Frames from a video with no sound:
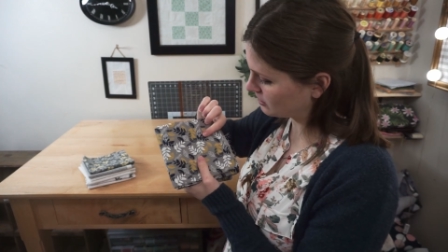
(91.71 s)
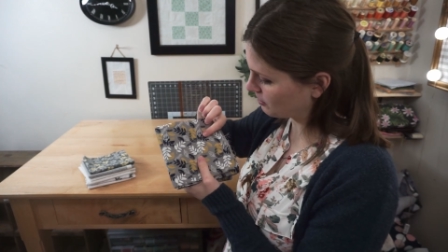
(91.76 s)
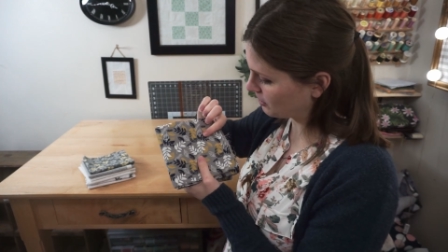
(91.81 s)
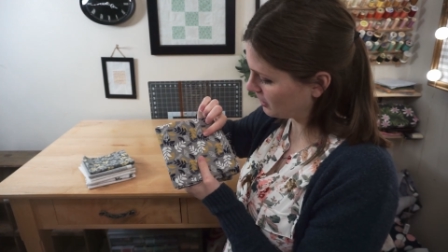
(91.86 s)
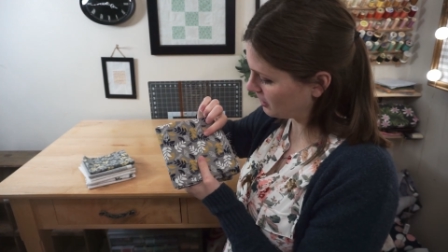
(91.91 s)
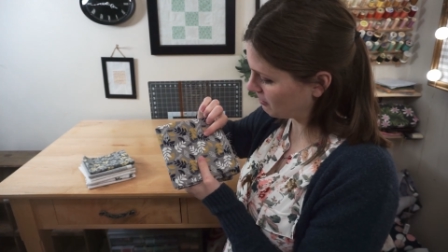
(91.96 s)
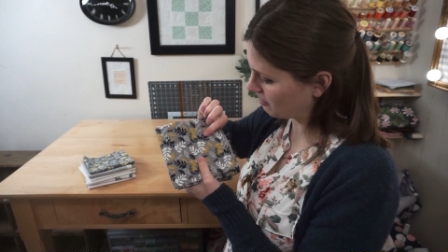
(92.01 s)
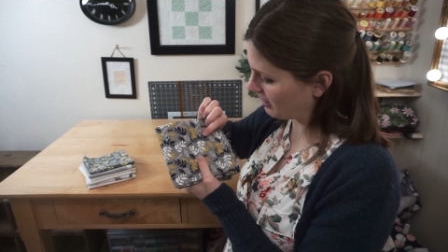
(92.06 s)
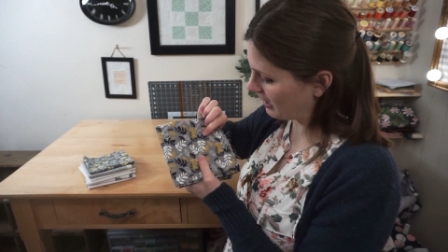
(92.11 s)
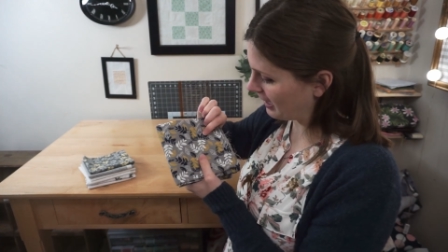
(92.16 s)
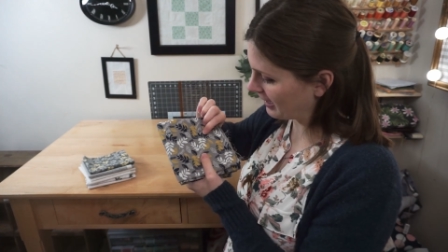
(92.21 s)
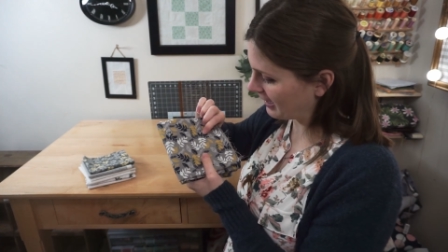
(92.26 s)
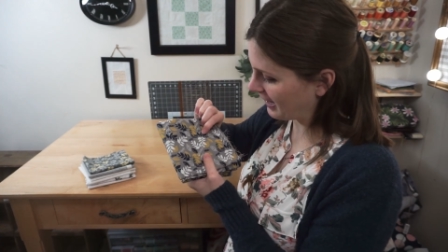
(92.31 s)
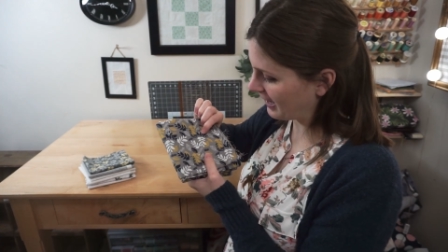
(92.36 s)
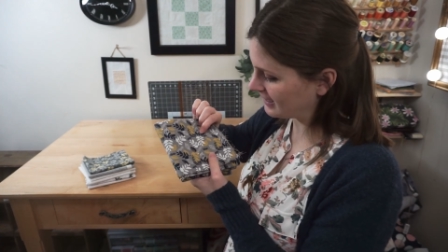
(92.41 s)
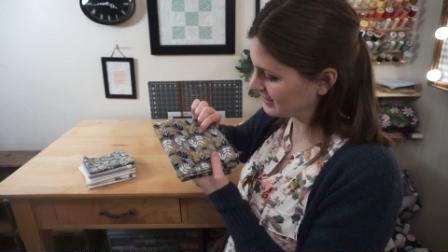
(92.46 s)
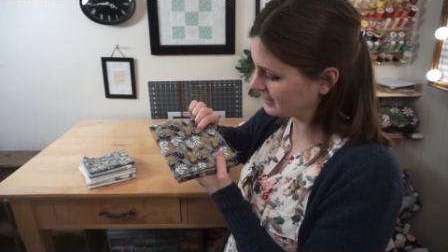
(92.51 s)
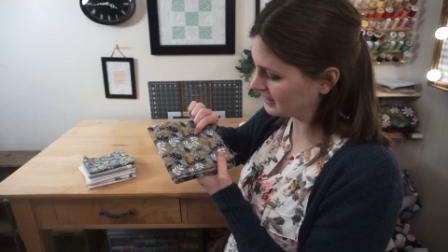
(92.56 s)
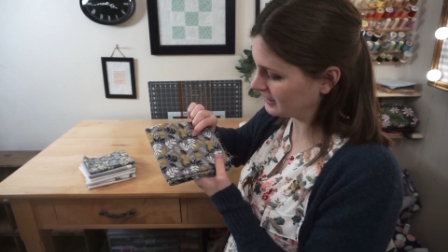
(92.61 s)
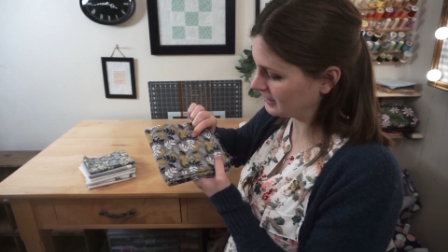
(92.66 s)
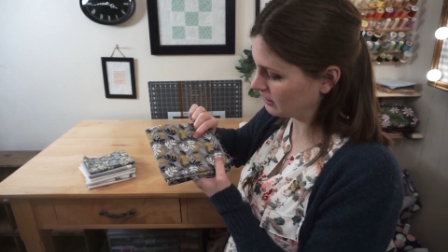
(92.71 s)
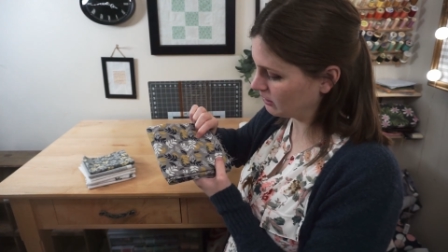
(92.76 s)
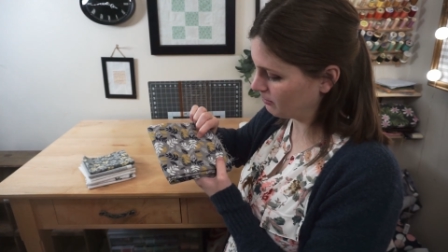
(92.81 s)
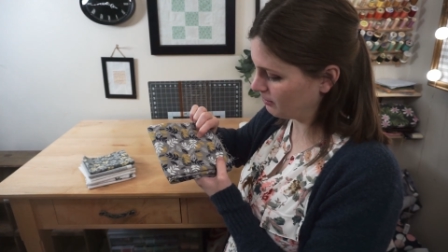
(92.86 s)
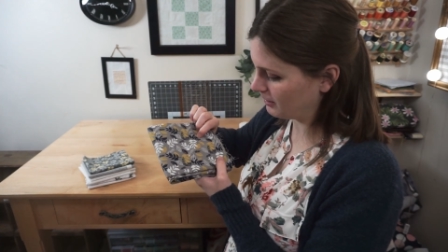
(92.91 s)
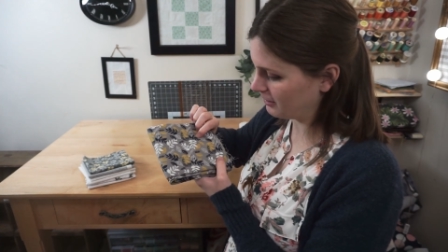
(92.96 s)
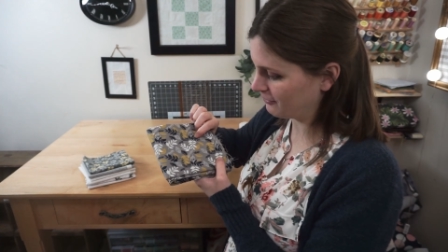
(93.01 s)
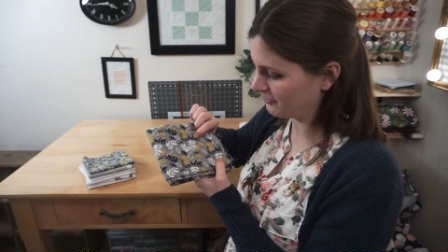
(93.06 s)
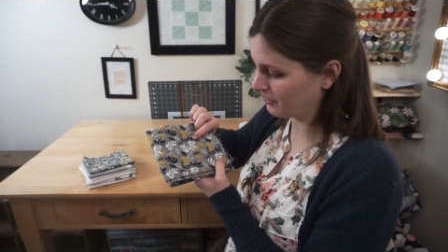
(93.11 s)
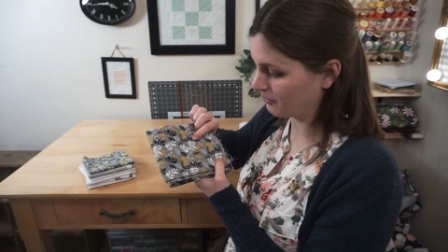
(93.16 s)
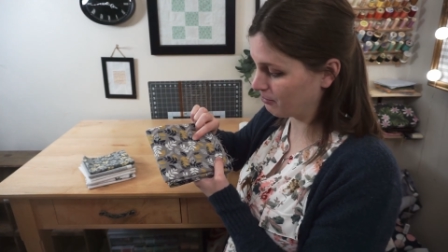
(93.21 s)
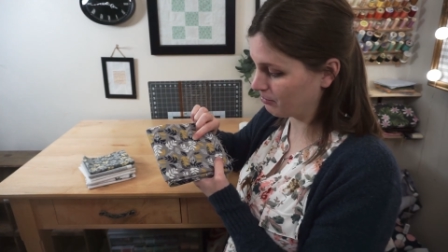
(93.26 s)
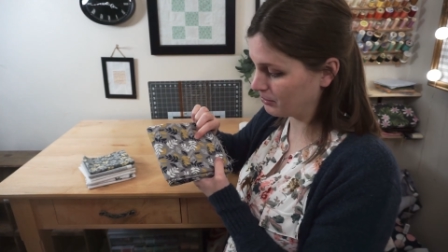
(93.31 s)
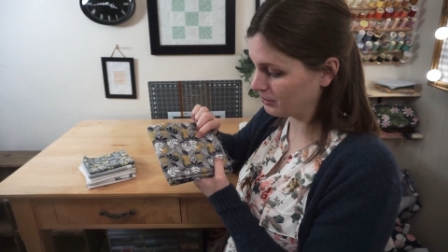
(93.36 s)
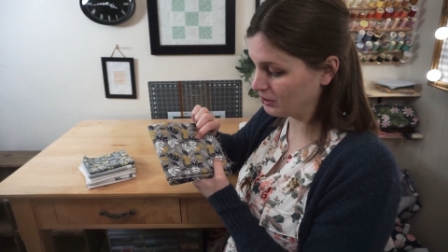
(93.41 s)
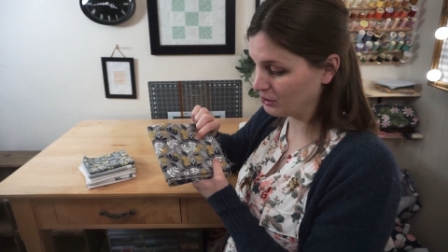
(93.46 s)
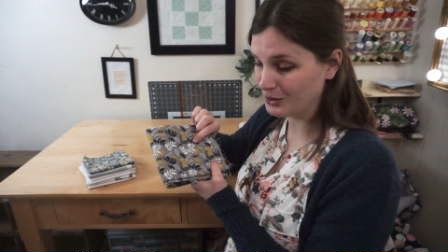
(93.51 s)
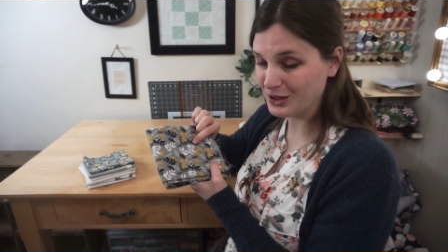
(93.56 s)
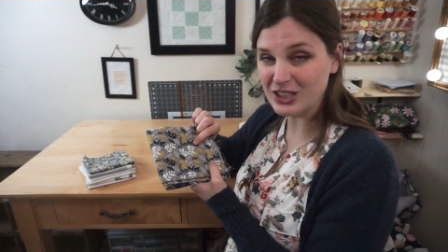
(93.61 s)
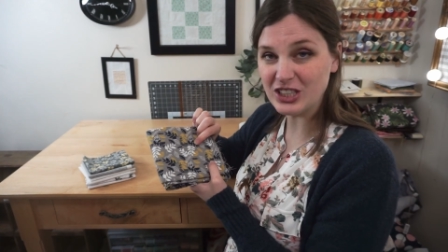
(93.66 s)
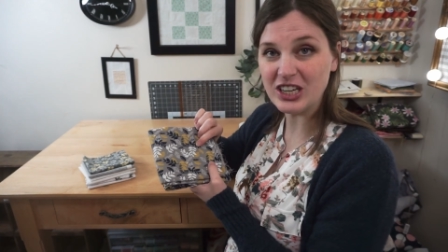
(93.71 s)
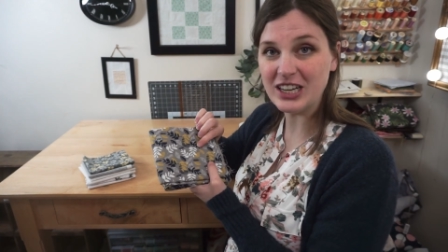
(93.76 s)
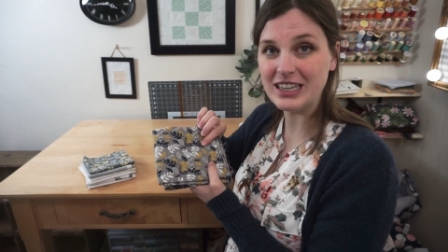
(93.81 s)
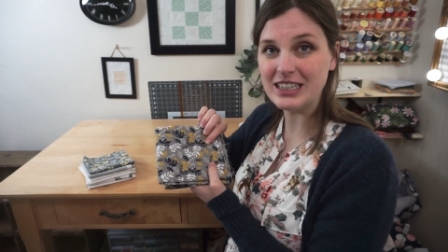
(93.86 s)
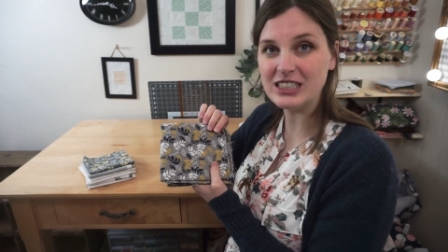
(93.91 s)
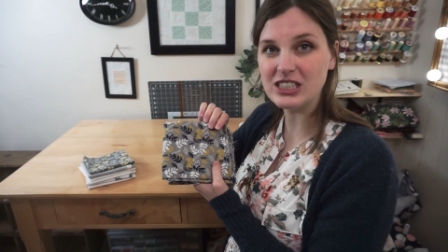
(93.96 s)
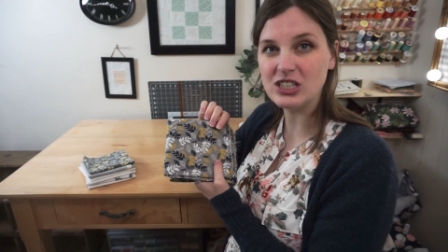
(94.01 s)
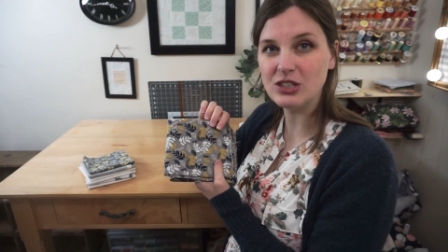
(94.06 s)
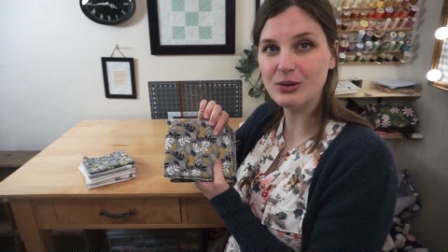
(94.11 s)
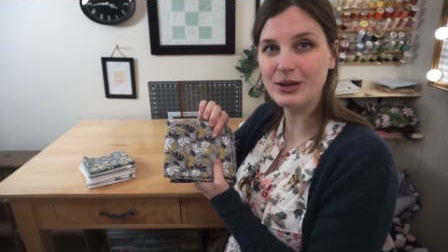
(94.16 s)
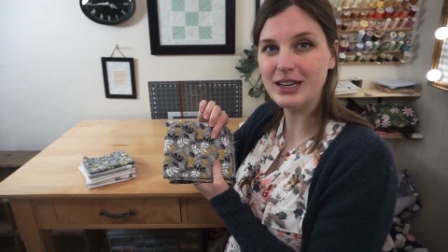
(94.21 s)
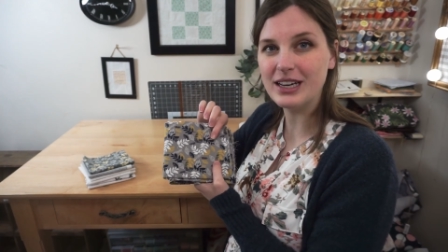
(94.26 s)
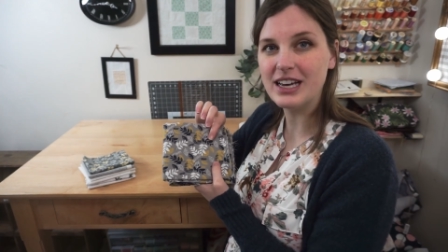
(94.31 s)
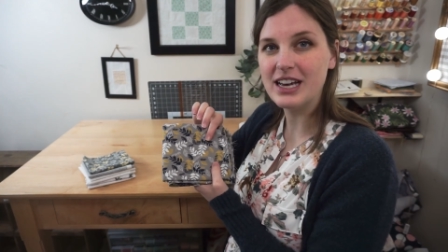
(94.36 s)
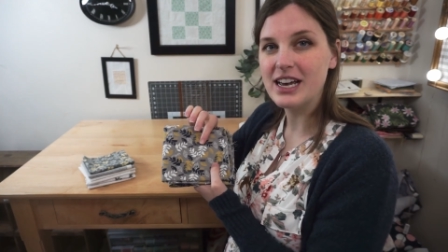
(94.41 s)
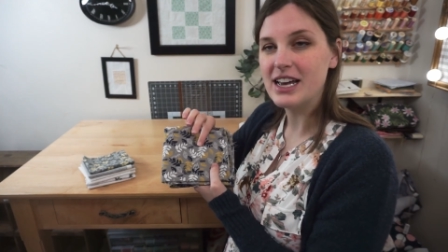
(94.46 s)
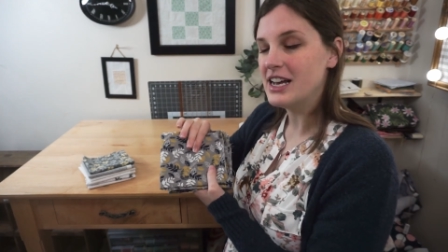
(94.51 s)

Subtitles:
pretty black has a little bit of a bluish hint to it.